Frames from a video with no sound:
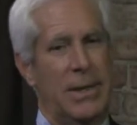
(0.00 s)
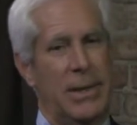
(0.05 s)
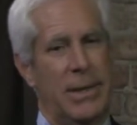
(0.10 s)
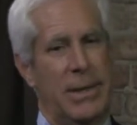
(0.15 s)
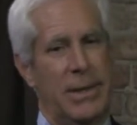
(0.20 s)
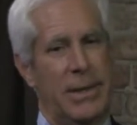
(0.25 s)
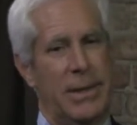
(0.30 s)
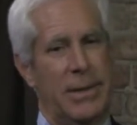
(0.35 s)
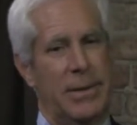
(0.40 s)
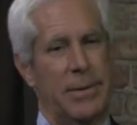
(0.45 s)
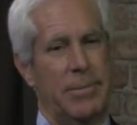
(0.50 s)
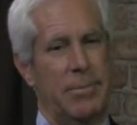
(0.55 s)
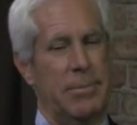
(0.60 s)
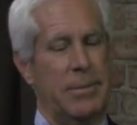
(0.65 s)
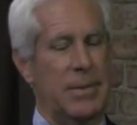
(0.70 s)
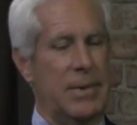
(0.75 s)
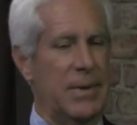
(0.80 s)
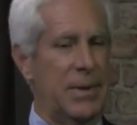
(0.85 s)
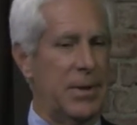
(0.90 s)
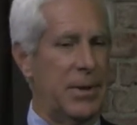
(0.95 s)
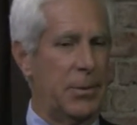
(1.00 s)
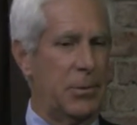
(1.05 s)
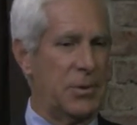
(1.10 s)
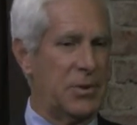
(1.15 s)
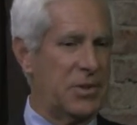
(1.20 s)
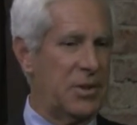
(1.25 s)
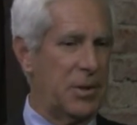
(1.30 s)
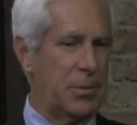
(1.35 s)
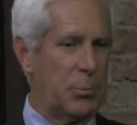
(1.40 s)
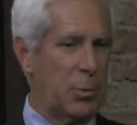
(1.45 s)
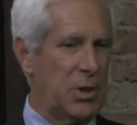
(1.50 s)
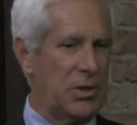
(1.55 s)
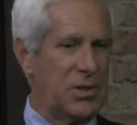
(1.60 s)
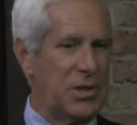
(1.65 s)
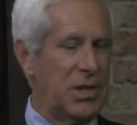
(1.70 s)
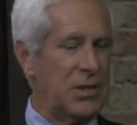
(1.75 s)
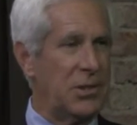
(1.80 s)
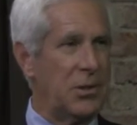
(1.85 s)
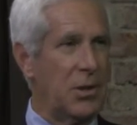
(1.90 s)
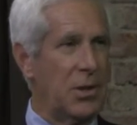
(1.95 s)
there was the
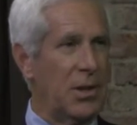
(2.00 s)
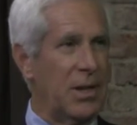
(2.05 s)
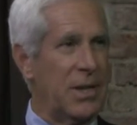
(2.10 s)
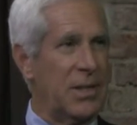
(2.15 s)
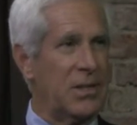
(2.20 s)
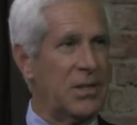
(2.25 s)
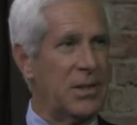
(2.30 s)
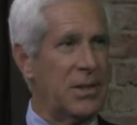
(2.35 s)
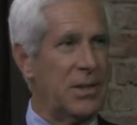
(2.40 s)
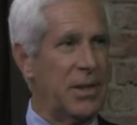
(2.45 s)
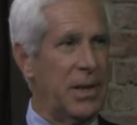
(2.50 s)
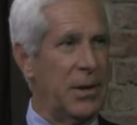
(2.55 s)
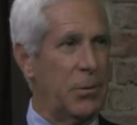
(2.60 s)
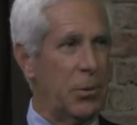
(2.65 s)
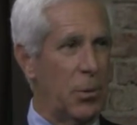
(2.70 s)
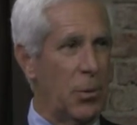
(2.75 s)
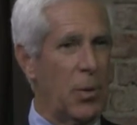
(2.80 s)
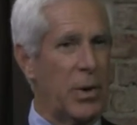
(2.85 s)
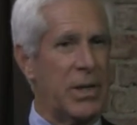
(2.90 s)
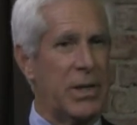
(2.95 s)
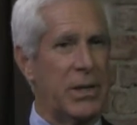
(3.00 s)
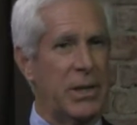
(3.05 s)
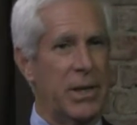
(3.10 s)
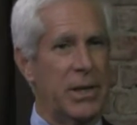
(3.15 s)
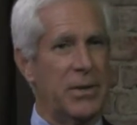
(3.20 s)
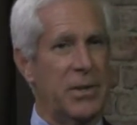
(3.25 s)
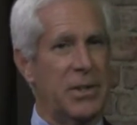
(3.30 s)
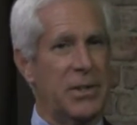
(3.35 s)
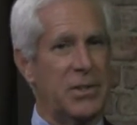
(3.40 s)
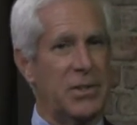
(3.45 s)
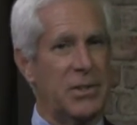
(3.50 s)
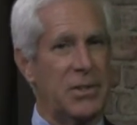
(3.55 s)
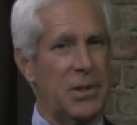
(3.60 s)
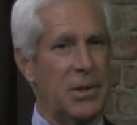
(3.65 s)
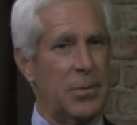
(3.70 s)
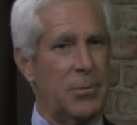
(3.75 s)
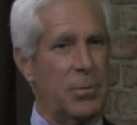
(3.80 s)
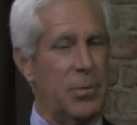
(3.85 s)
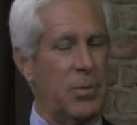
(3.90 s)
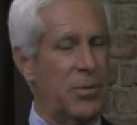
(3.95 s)
presidential election. They were working on this
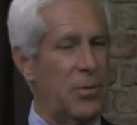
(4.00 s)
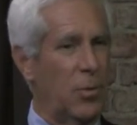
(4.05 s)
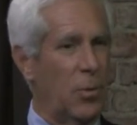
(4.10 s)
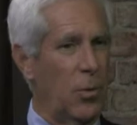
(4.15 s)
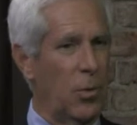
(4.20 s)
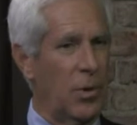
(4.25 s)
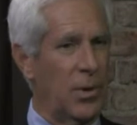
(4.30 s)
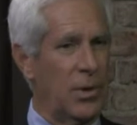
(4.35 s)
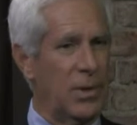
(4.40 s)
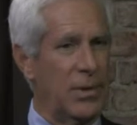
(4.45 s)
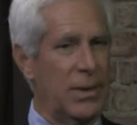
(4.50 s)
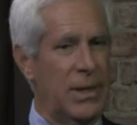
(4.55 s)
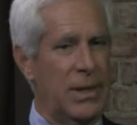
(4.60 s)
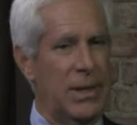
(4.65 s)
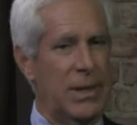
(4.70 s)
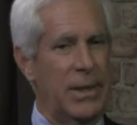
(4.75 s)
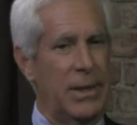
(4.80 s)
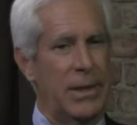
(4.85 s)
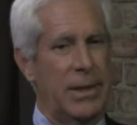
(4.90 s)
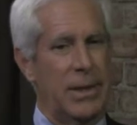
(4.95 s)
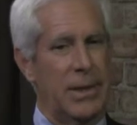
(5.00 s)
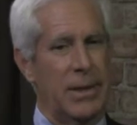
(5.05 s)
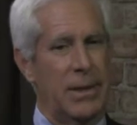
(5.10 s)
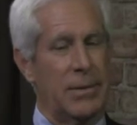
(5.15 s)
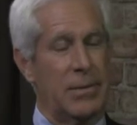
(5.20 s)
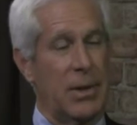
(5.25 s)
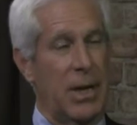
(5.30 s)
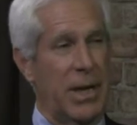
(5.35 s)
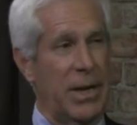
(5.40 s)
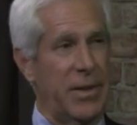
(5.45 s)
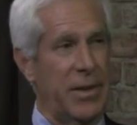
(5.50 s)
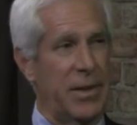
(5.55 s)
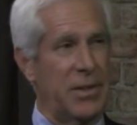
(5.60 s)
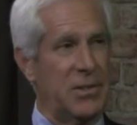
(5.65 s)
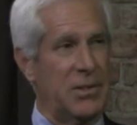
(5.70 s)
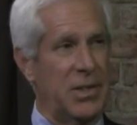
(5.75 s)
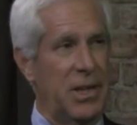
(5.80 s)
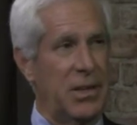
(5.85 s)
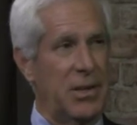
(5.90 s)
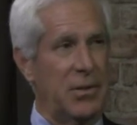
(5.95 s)
before a lot of the
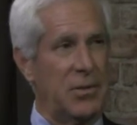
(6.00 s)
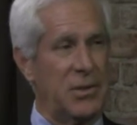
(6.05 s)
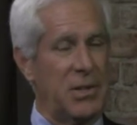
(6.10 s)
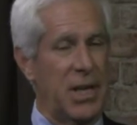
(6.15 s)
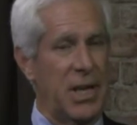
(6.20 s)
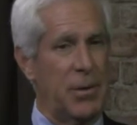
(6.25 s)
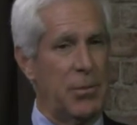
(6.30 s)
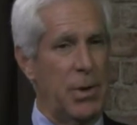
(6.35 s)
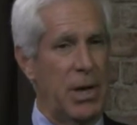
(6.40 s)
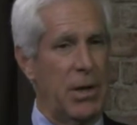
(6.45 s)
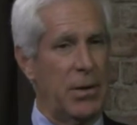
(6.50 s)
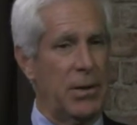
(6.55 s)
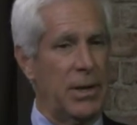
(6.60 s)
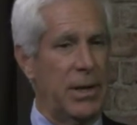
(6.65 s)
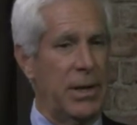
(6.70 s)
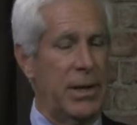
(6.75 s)
incentives came out